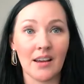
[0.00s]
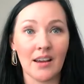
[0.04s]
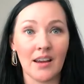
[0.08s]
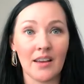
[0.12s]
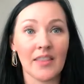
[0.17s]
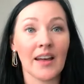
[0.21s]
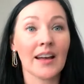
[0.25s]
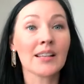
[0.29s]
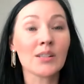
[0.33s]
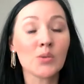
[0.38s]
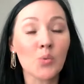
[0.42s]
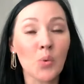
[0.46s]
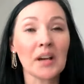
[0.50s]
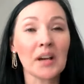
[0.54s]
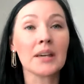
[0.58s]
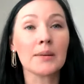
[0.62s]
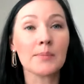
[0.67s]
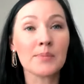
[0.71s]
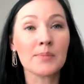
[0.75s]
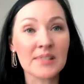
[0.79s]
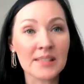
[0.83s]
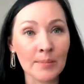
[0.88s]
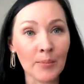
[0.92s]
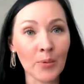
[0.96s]
That's what
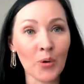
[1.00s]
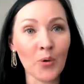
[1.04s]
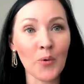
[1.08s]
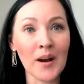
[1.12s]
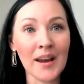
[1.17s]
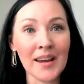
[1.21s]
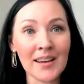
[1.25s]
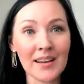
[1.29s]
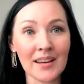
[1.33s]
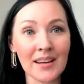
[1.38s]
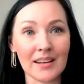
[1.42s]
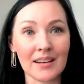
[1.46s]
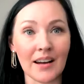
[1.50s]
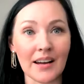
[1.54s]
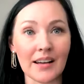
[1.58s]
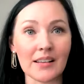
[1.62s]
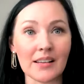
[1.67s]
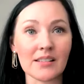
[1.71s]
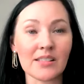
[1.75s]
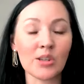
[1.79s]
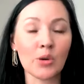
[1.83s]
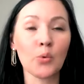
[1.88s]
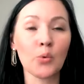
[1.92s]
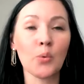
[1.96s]
keeps them awake at
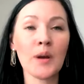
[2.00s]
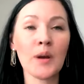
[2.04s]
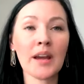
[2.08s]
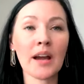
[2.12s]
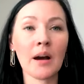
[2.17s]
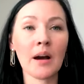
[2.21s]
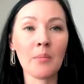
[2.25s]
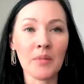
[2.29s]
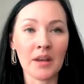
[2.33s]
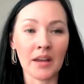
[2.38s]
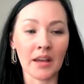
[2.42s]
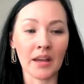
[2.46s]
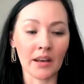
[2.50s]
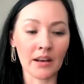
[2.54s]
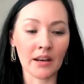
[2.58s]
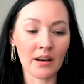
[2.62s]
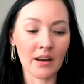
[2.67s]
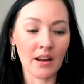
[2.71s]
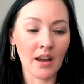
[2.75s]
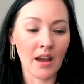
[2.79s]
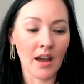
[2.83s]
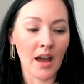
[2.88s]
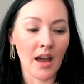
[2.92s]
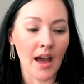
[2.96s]
night. So we come in
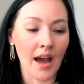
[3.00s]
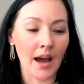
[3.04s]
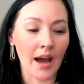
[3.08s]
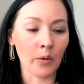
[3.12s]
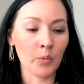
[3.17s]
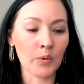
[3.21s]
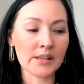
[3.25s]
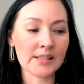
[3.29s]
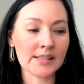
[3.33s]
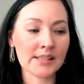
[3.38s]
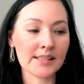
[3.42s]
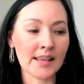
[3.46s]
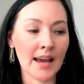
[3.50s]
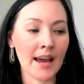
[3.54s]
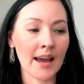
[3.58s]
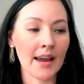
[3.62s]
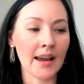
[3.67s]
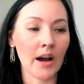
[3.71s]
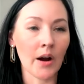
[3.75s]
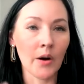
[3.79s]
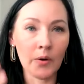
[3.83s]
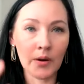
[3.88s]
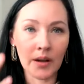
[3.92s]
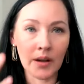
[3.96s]
and we
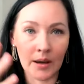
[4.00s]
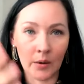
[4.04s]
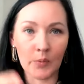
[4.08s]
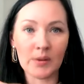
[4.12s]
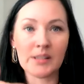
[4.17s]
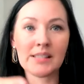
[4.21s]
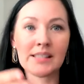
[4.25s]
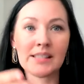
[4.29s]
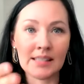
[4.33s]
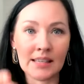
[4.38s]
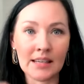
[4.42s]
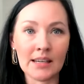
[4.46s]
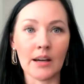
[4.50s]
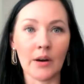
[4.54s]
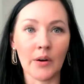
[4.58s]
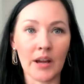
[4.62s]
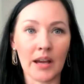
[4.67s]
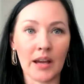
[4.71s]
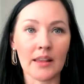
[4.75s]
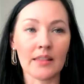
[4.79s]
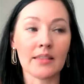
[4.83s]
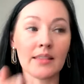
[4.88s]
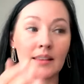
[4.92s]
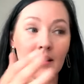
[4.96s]
say, okay, we see,
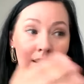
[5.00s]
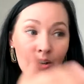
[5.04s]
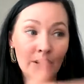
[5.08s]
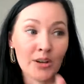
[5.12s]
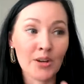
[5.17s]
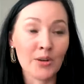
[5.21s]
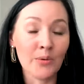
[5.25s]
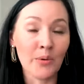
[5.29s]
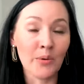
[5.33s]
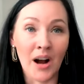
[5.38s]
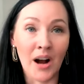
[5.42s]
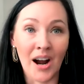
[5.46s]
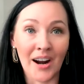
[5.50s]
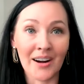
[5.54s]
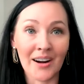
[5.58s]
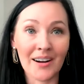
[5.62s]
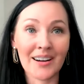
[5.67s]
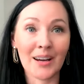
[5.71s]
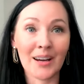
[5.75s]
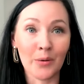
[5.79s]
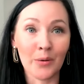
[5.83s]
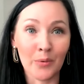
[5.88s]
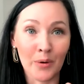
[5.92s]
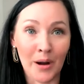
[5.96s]
okay, here you are,
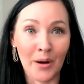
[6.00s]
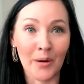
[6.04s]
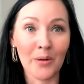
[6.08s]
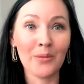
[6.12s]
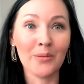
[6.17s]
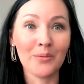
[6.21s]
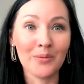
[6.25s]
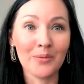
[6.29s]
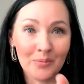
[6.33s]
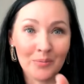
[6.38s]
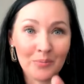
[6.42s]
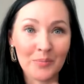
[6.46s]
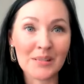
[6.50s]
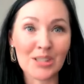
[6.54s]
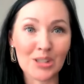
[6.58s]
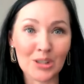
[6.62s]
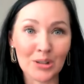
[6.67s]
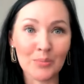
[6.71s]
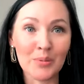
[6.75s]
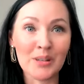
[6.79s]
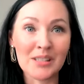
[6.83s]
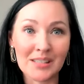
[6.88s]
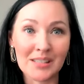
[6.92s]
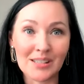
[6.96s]
hero,
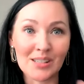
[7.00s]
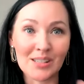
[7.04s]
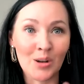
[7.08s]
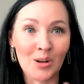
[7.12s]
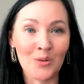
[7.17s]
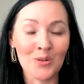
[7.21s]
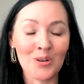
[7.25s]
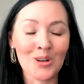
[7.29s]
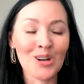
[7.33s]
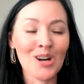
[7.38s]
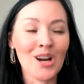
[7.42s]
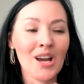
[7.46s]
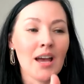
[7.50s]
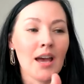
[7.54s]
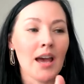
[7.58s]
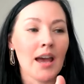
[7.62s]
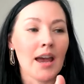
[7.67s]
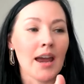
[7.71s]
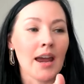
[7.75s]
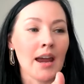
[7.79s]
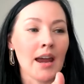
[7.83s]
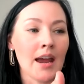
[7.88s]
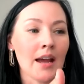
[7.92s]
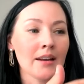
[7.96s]
Mr. Business Owner,
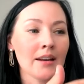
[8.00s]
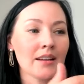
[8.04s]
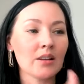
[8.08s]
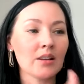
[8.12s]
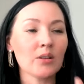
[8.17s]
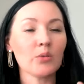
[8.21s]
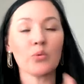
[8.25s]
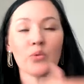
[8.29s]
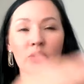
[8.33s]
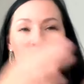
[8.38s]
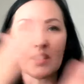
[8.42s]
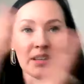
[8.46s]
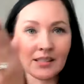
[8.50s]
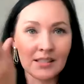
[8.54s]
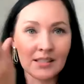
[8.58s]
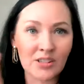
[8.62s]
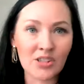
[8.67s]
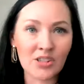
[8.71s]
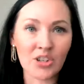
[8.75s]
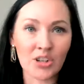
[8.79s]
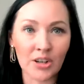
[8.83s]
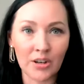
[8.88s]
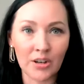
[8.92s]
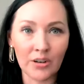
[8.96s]
and this
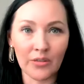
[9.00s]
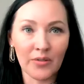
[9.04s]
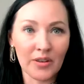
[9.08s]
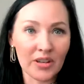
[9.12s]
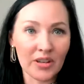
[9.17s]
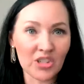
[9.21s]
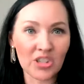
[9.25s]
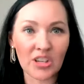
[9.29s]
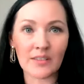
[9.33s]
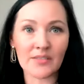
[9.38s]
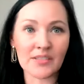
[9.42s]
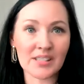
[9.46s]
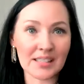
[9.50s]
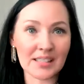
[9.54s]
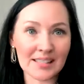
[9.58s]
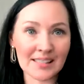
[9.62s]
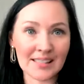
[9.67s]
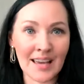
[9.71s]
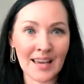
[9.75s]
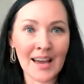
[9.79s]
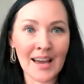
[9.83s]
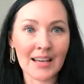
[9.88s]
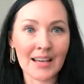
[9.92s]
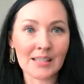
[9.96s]
is your vision of
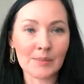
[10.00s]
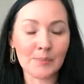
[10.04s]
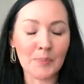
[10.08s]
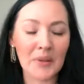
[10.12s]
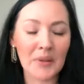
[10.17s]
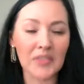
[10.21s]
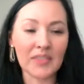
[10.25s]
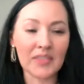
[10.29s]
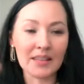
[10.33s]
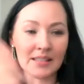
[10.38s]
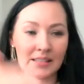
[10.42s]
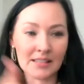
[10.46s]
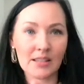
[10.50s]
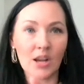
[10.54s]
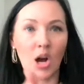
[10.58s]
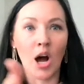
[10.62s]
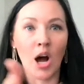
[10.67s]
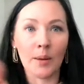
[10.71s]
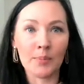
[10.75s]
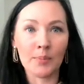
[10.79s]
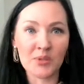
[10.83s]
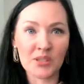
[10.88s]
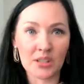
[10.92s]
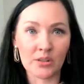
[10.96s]
success, but this
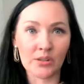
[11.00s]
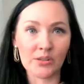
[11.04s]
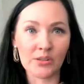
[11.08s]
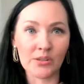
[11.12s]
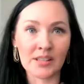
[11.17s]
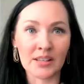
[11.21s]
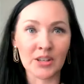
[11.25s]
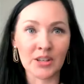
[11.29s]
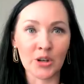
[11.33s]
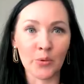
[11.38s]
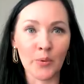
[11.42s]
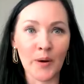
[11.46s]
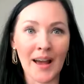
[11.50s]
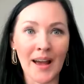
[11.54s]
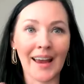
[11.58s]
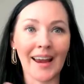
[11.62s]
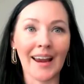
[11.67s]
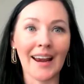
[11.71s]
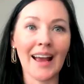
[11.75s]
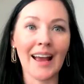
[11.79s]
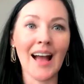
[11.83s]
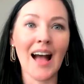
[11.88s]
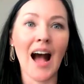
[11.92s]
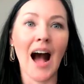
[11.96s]
obstacle's in your
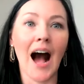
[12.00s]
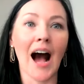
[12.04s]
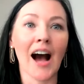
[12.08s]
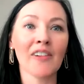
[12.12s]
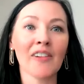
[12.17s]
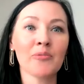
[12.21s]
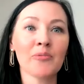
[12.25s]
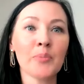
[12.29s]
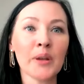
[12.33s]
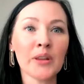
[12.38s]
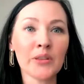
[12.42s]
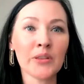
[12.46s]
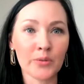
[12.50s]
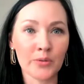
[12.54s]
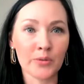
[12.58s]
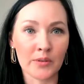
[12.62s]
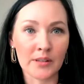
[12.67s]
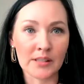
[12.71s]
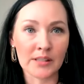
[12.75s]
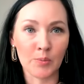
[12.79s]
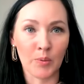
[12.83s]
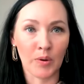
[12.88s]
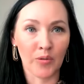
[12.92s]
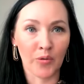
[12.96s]
way. I've been through
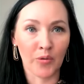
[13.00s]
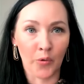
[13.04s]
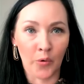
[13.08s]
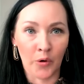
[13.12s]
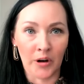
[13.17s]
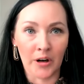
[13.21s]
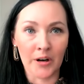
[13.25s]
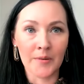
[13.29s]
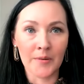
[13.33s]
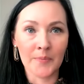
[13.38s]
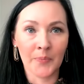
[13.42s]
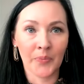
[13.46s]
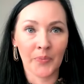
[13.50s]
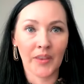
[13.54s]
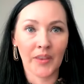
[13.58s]
this before.